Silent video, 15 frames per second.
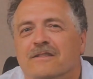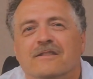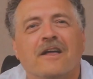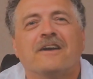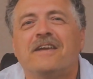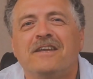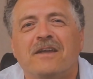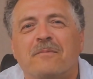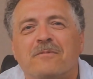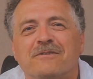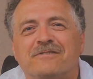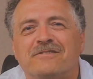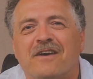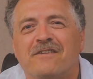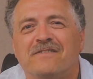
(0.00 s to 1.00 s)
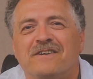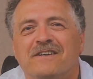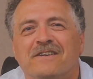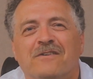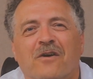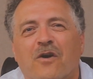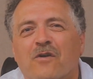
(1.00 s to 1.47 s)
Lucky number
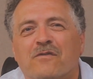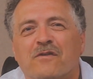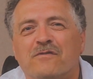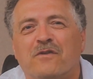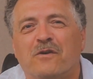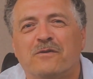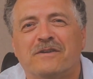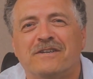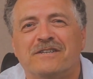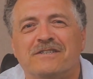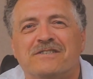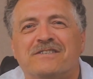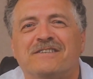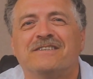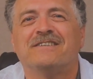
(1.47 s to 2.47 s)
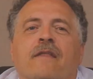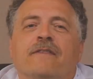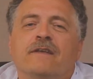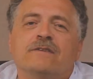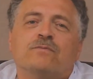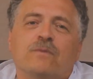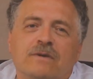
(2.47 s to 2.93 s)
7, overvoltage.
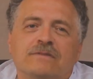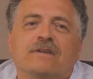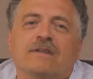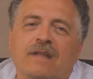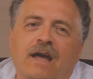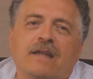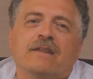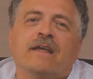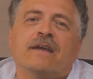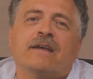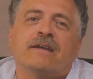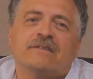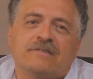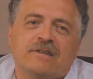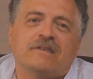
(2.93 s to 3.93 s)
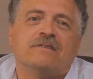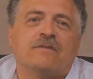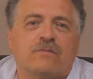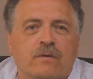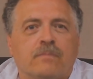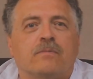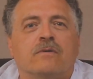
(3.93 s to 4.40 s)
This one's a lot like
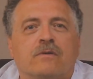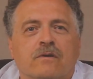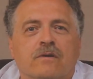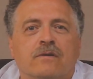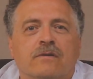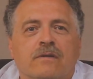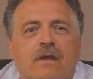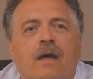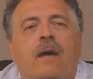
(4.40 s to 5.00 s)
excessive ripple current.